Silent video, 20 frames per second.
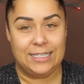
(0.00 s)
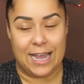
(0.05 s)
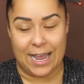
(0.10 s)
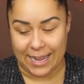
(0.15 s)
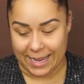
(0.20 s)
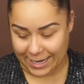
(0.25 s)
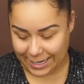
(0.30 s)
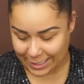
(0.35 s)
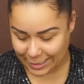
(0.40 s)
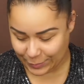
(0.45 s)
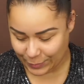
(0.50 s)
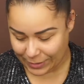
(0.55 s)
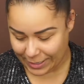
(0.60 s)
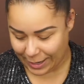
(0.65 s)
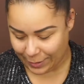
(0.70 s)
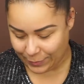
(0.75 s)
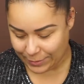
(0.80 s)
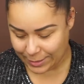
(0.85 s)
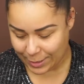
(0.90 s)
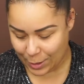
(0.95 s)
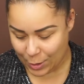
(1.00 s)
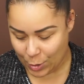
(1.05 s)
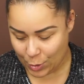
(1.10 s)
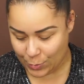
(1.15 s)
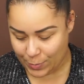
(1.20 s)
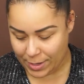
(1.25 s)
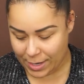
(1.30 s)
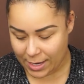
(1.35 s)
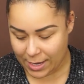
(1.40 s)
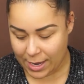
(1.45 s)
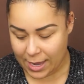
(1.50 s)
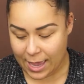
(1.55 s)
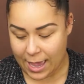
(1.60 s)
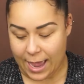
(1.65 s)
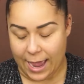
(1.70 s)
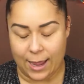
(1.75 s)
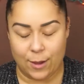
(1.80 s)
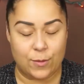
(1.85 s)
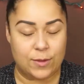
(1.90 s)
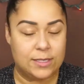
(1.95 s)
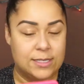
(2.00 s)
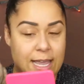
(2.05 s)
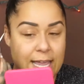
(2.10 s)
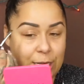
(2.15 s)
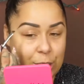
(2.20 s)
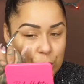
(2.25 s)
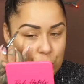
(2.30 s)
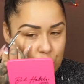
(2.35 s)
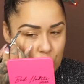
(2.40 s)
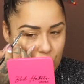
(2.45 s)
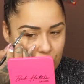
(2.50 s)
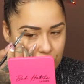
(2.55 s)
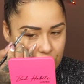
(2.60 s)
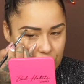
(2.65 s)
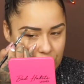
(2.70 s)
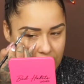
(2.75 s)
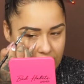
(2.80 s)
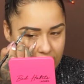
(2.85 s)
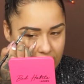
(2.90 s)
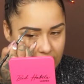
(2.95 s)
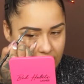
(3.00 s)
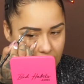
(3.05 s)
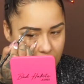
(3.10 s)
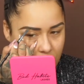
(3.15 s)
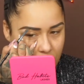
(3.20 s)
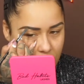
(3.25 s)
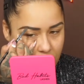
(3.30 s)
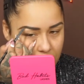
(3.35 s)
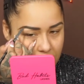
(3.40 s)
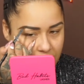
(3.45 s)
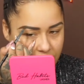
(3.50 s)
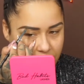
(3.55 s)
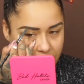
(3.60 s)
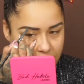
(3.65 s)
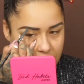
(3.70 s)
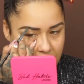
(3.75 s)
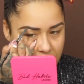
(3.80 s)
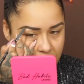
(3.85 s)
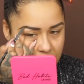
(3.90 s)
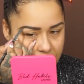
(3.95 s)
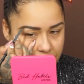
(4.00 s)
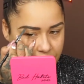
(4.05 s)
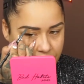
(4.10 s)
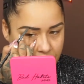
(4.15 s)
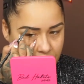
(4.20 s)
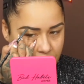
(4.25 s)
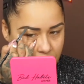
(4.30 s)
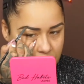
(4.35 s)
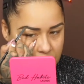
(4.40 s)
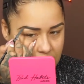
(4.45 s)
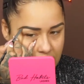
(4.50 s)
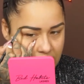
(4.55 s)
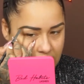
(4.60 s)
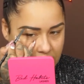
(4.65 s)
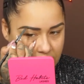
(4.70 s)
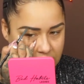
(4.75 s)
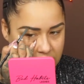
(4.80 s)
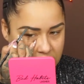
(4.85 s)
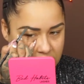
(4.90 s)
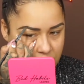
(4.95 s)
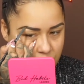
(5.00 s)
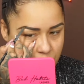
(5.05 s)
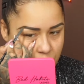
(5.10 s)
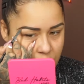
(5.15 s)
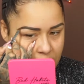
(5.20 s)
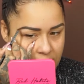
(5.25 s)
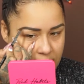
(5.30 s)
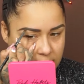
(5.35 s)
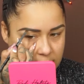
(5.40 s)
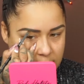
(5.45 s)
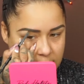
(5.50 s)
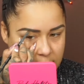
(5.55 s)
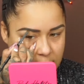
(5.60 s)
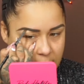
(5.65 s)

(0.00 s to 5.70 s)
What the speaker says: diet because when I was home, I was indulging in all my favorite foods and sweets